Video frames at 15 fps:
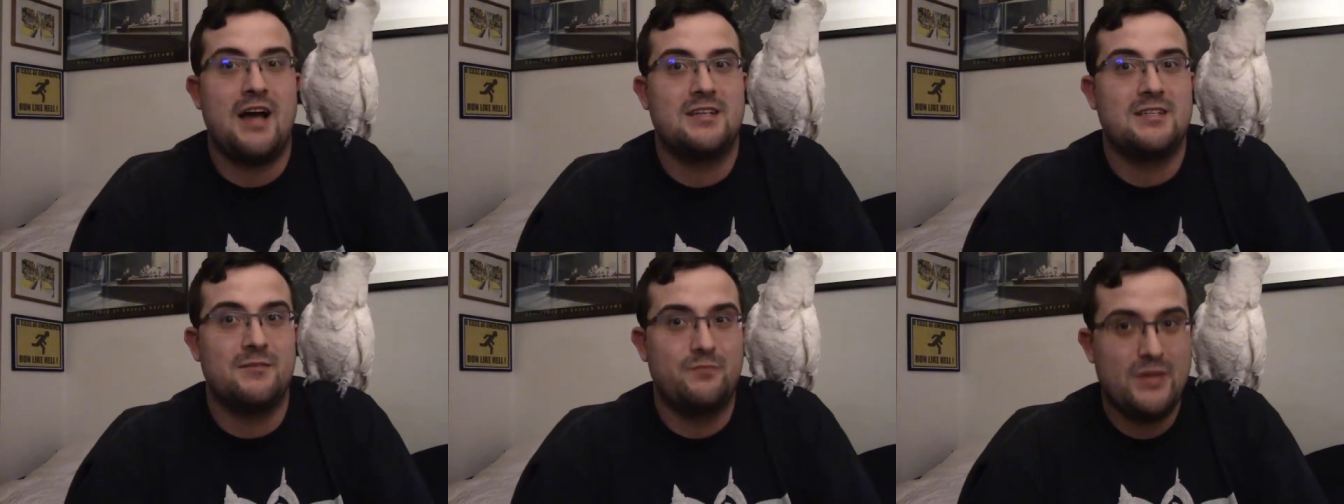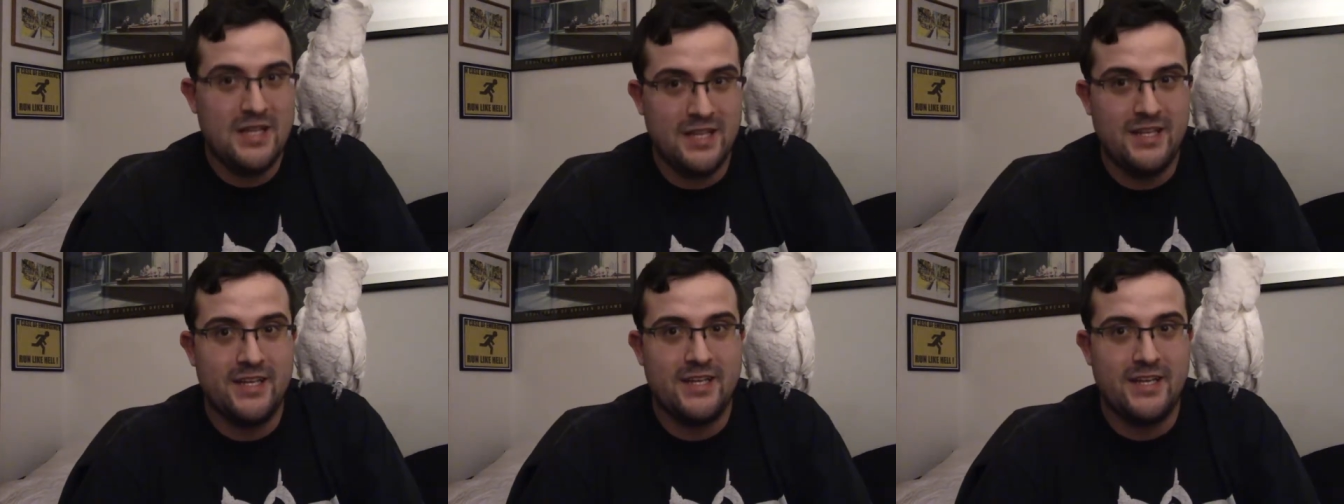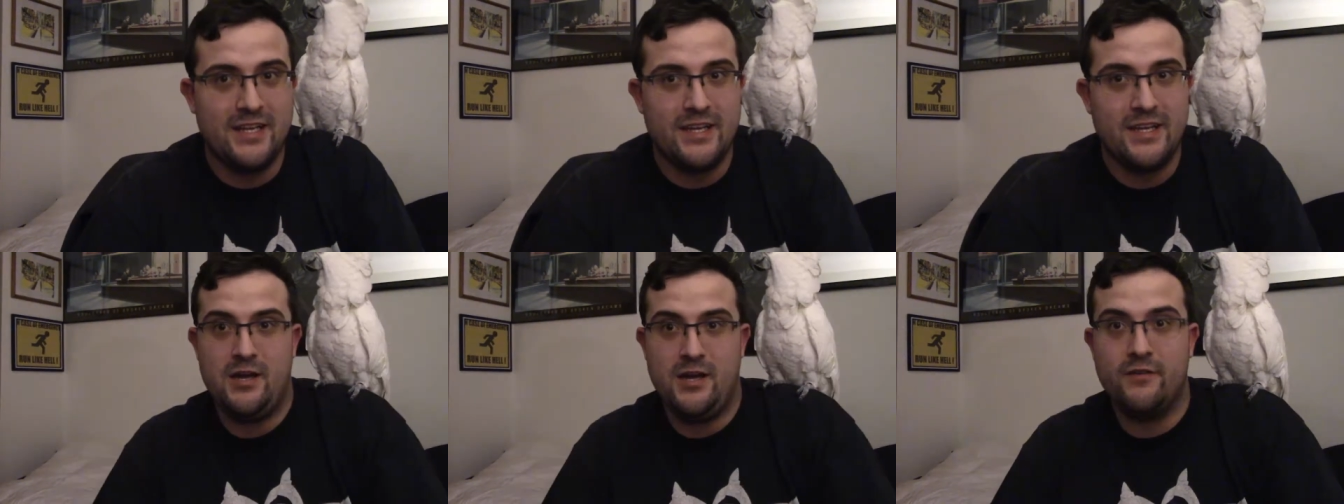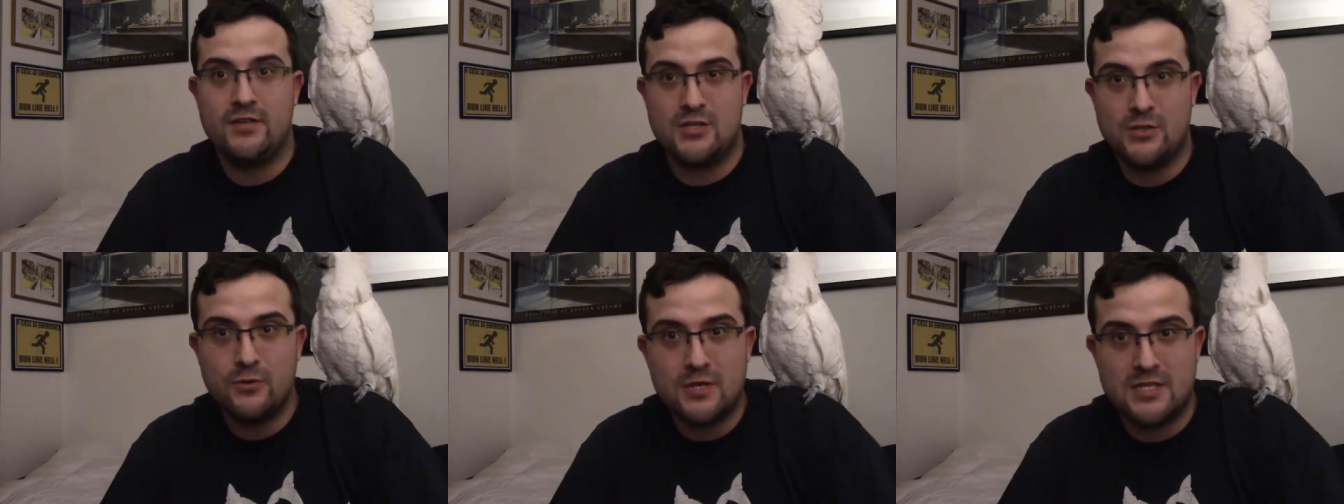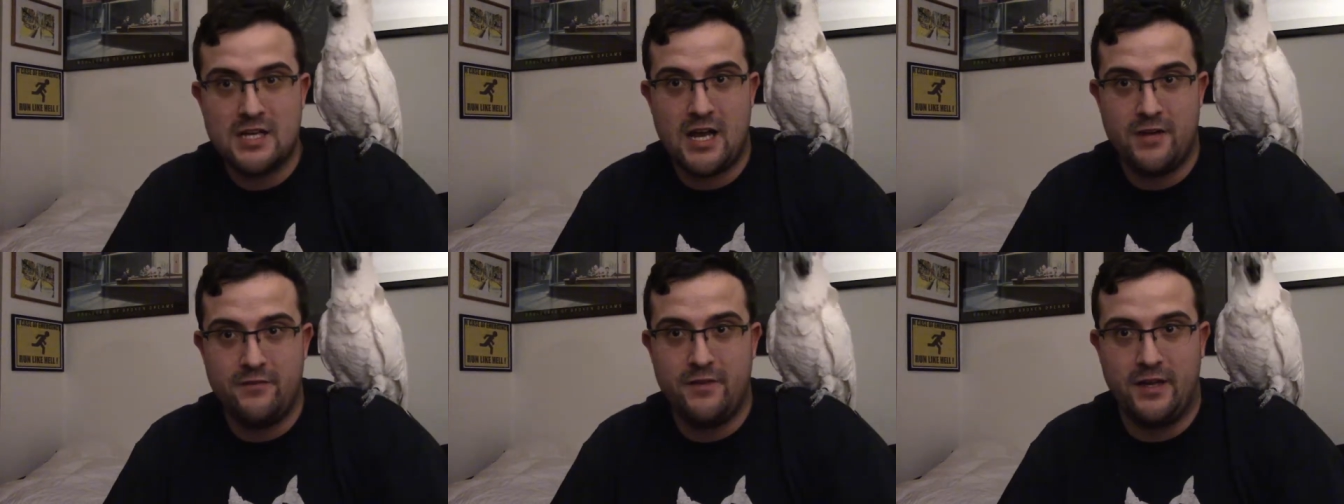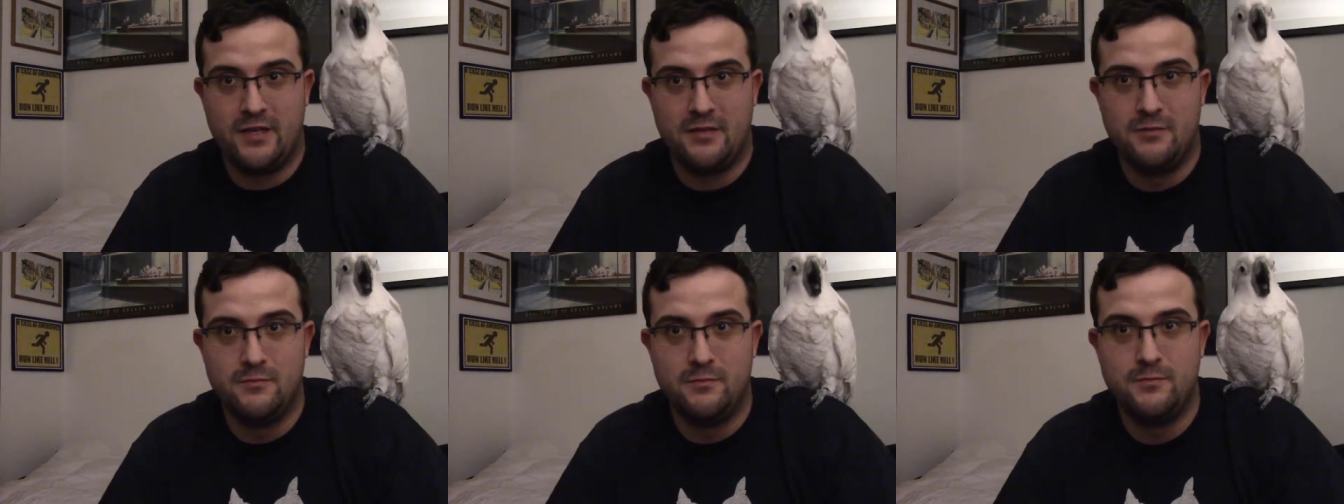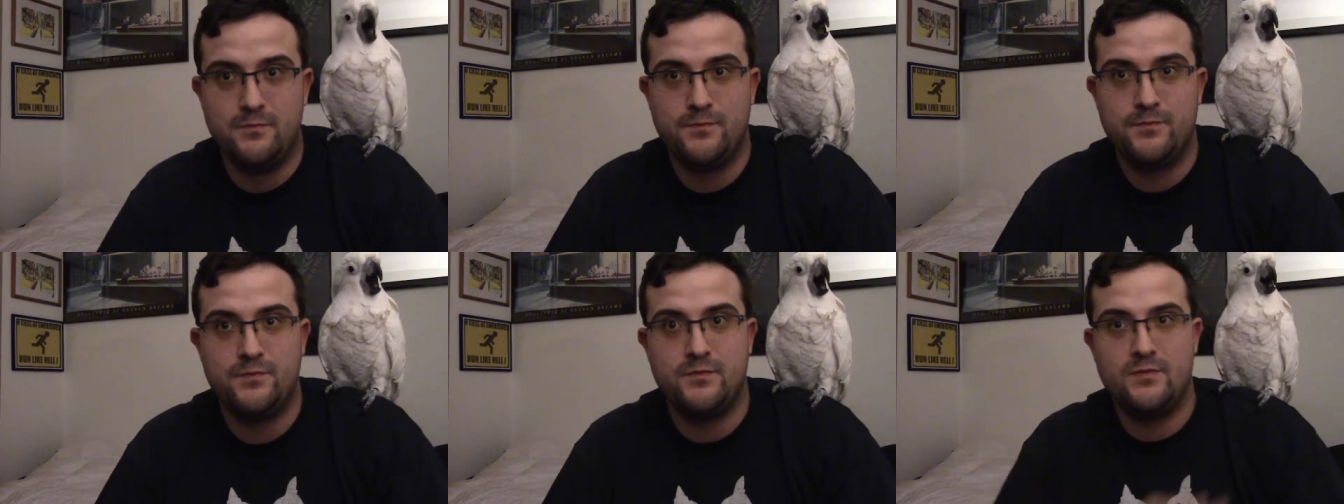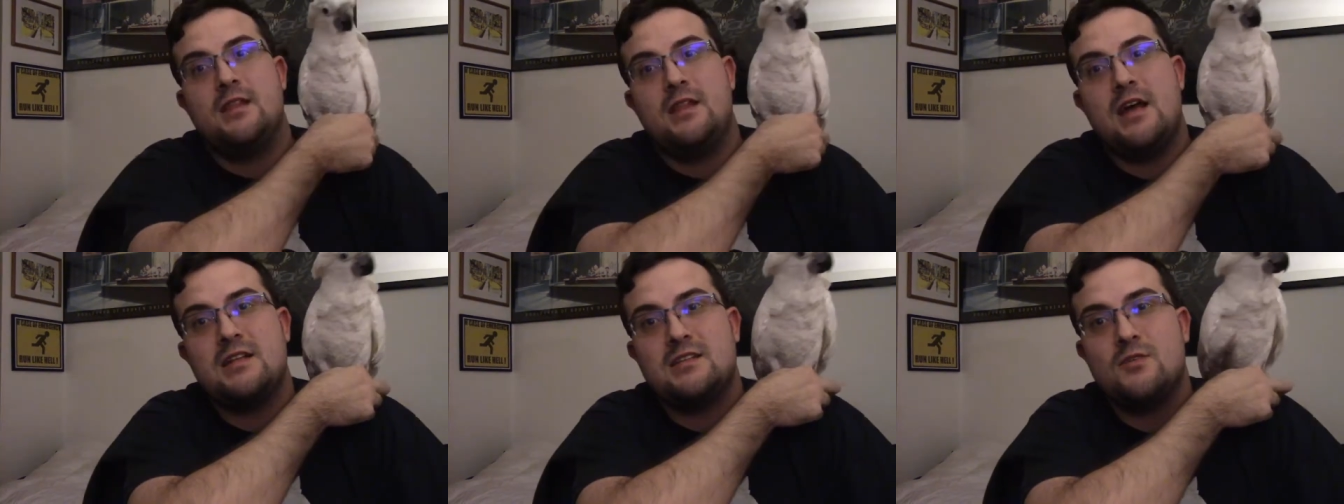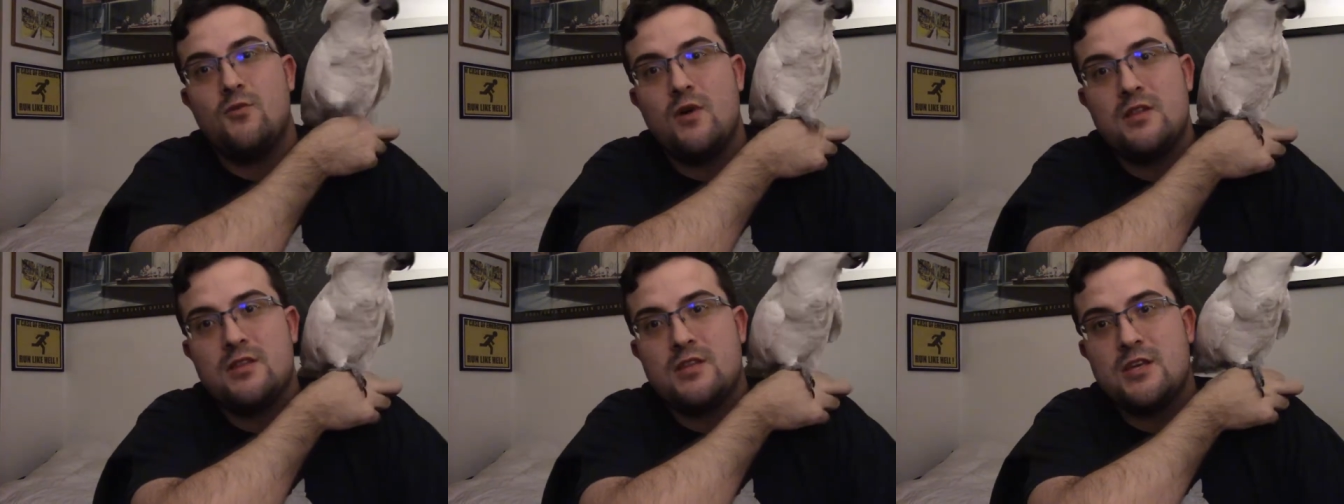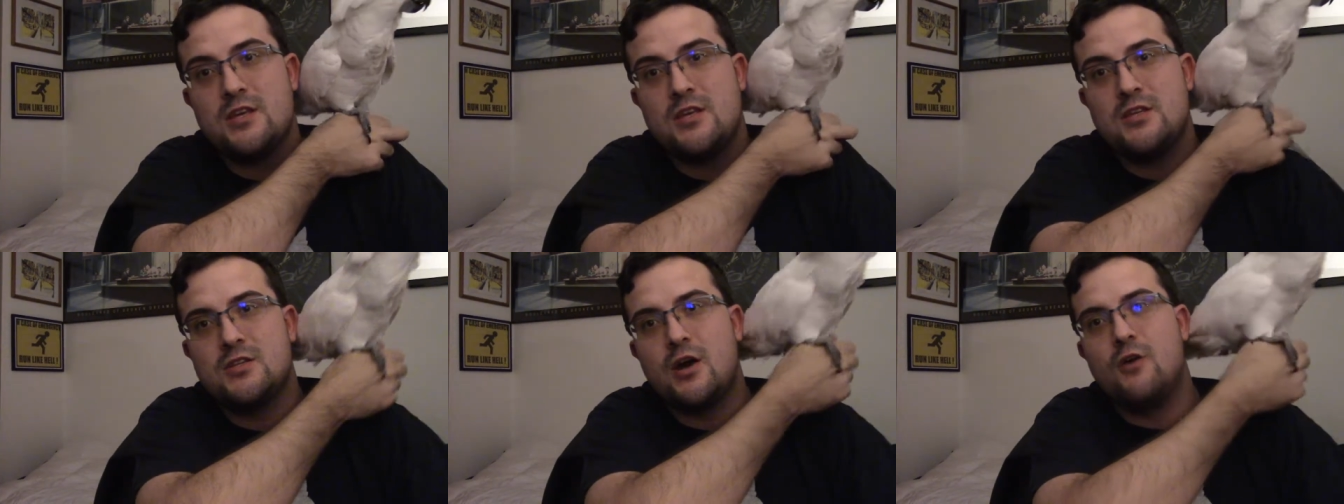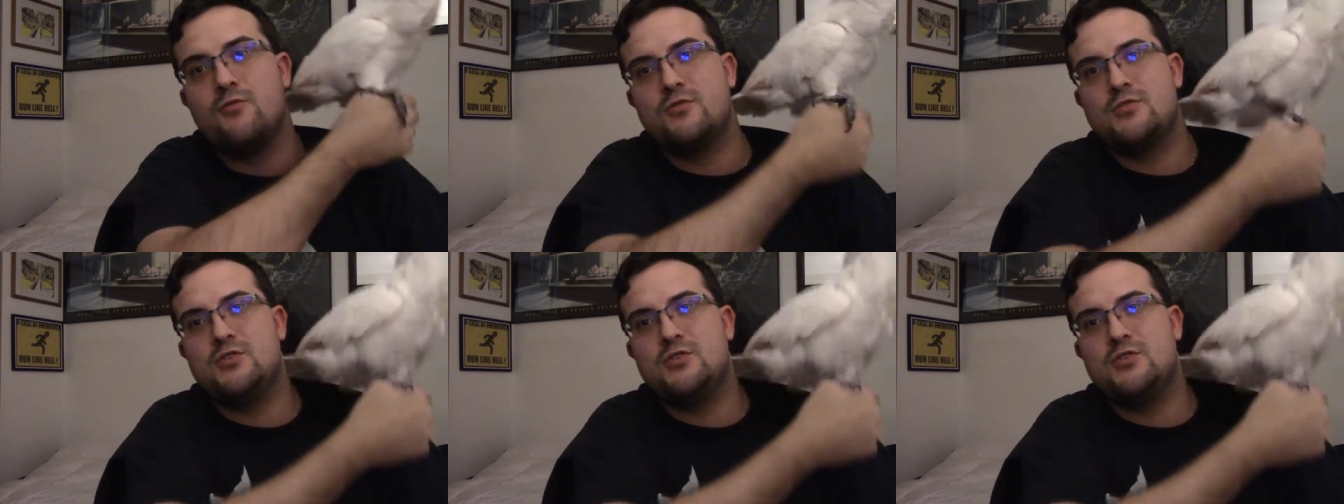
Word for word: the posse of a suicide victim. That's the one thing you don't